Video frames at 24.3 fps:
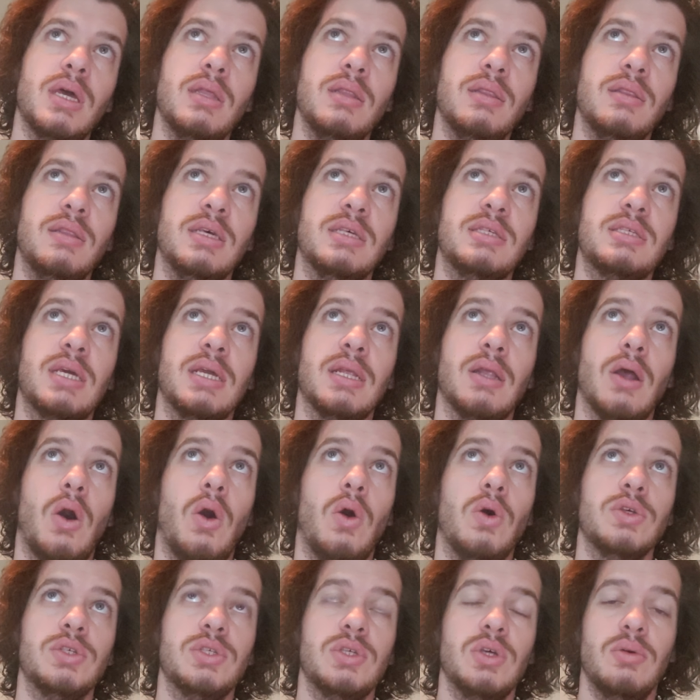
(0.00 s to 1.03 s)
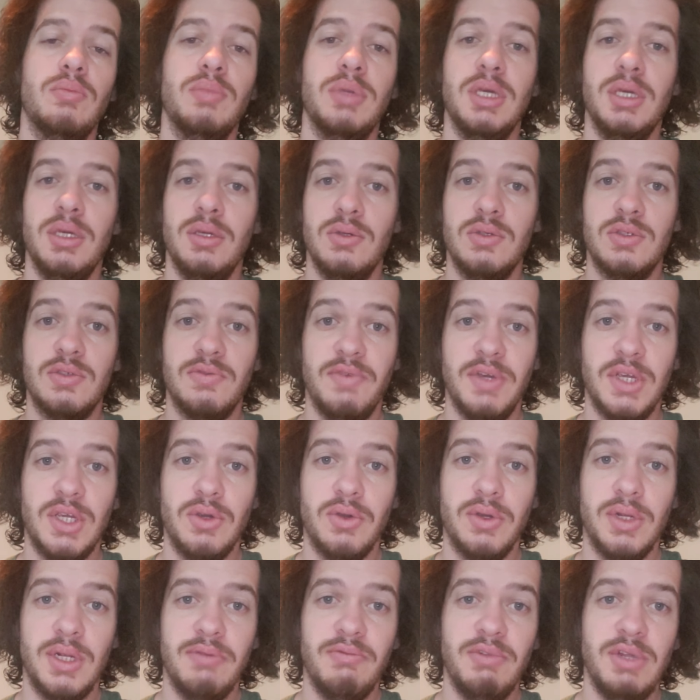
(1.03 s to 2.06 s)
This can also be used
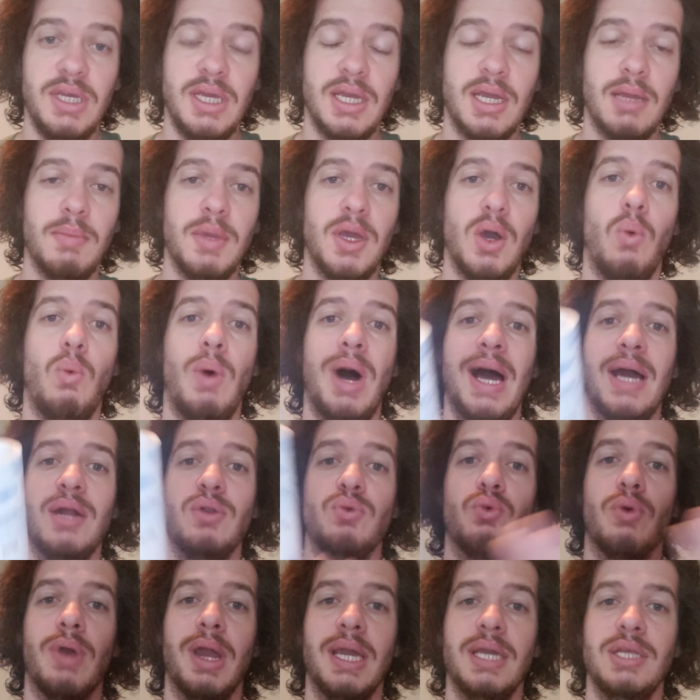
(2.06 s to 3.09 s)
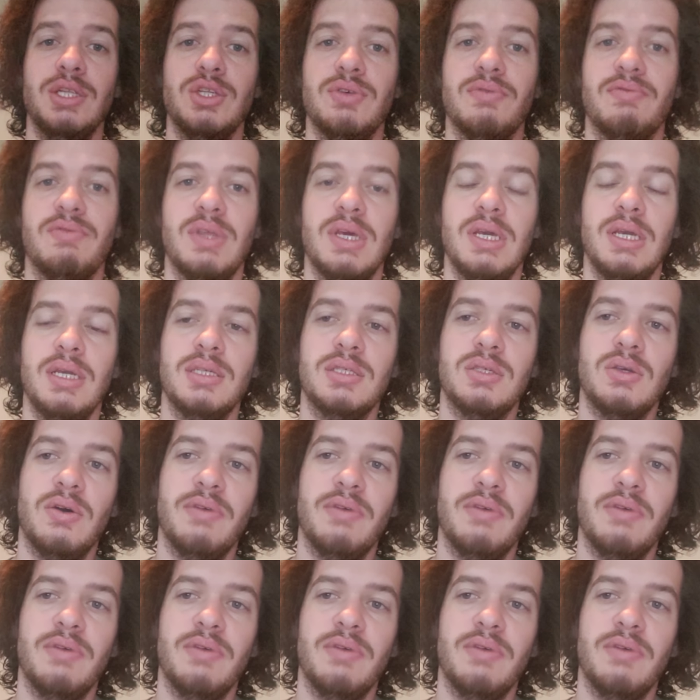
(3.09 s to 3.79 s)
figuratively. It can be a wide range of things.